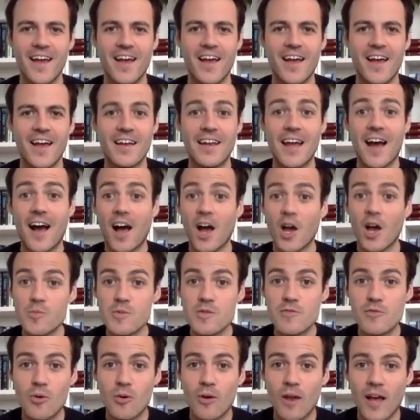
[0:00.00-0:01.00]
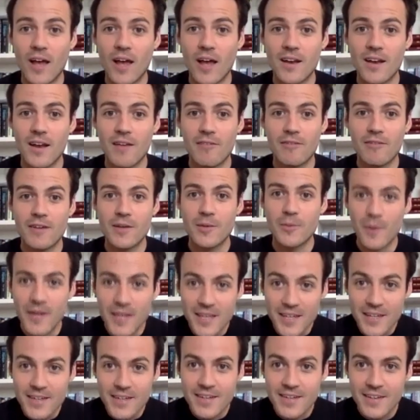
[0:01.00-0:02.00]
Now, I hope you've all had a lovely
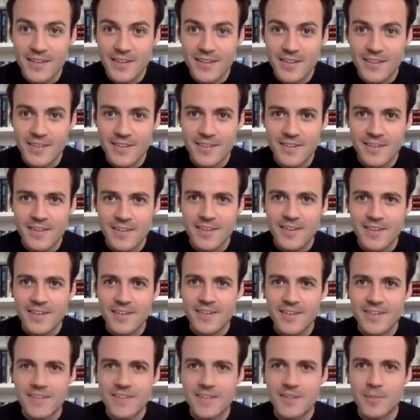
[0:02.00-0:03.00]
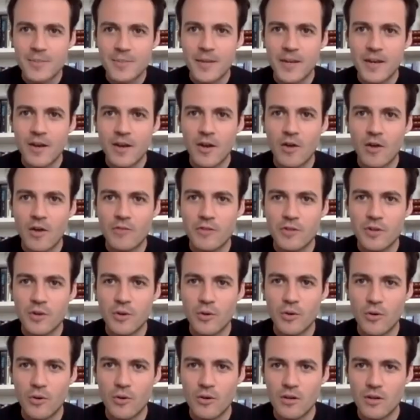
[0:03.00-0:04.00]
week. There's been a lot of
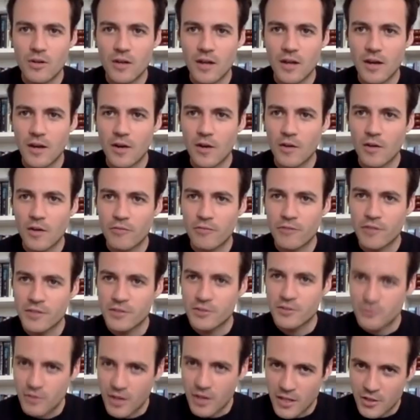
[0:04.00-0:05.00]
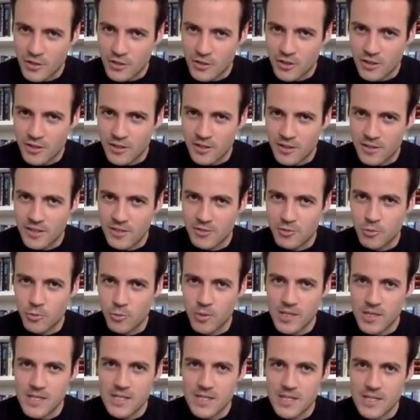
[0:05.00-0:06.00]
talk and a lot of frustration this
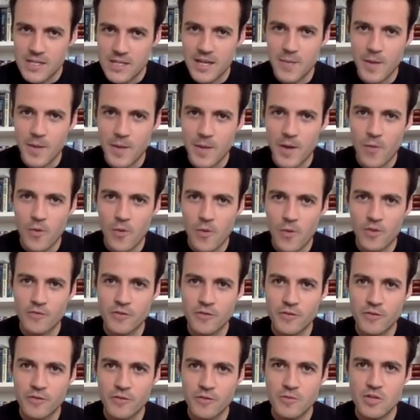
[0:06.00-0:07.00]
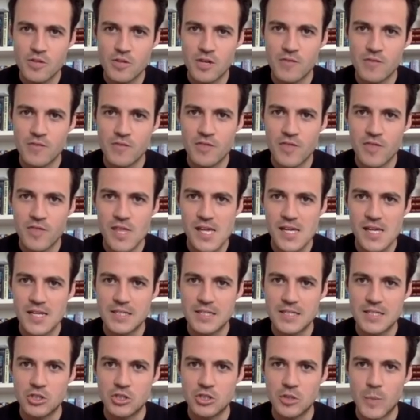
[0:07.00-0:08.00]
week about what the future of
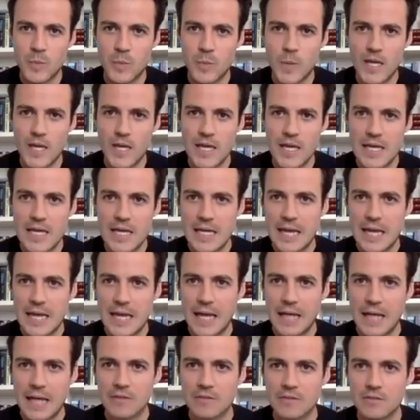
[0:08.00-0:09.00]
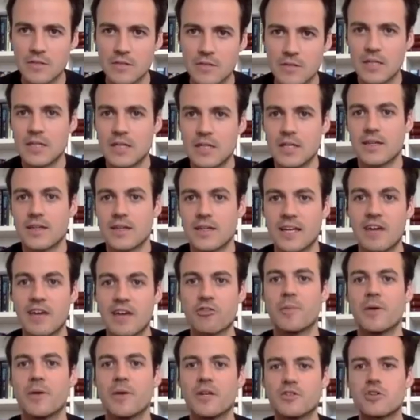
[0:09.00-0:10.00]
theatre should be and how the
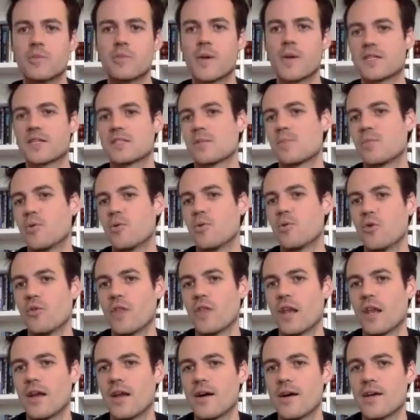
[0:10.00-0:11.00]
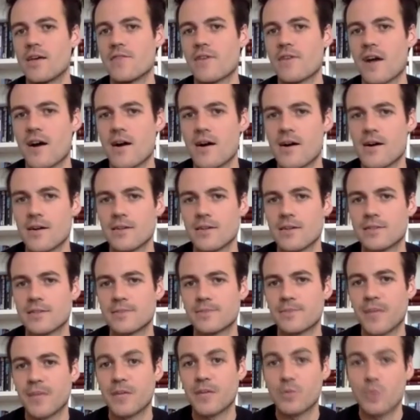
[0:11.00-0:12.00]
government should best support the live
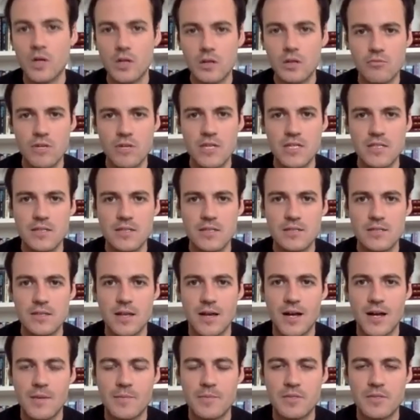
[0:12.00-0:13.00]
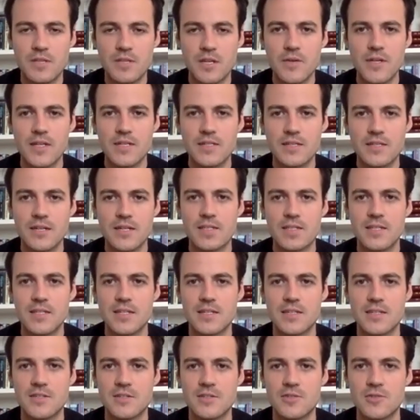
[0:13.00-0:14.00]
arts. It's one of the reasons that I'm so
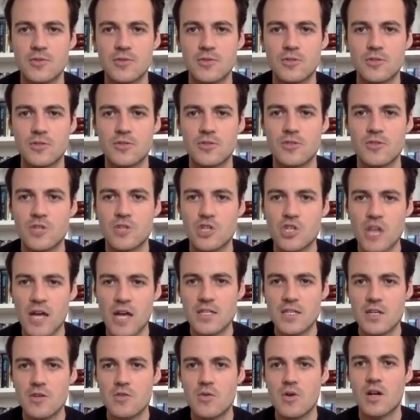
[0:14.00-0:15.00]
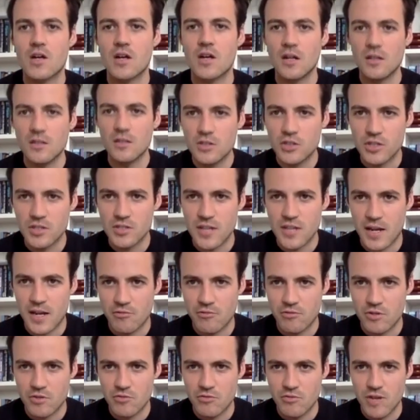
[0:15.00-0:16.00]
excited to talk to the Shadow Culture
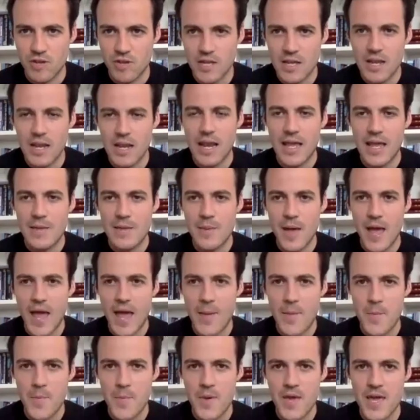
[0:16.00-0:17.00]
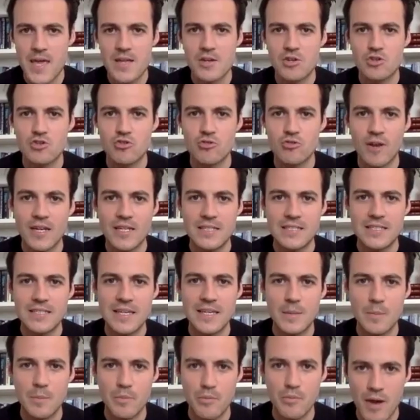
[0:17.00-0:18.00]
Secretary, Labour MP
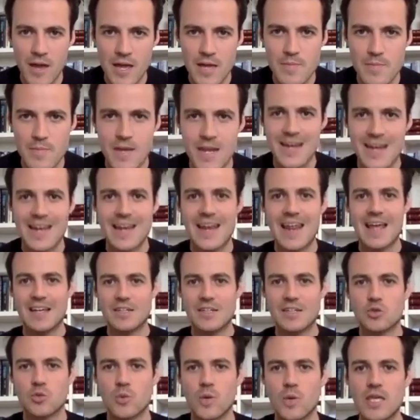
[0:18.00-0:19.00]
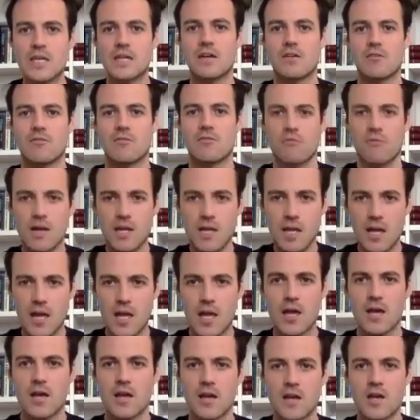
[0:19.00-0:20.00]
Tracy Brabin, next week, right
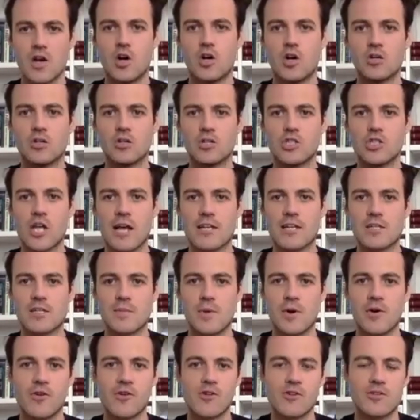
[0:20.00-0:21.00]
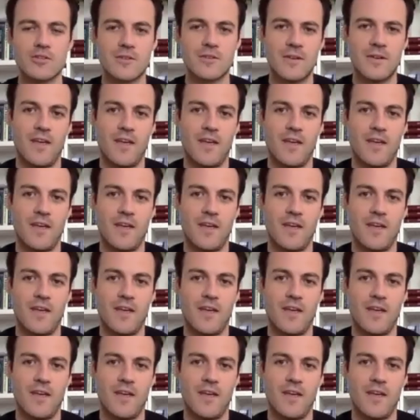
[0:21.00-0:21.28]
here on Chatterbox.